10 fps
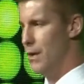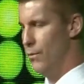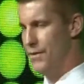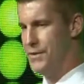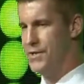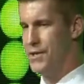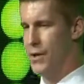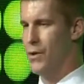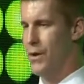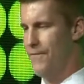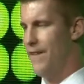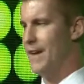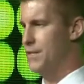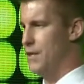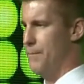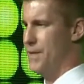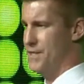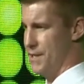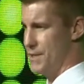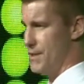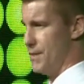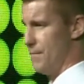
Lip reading: with zero effect to the business.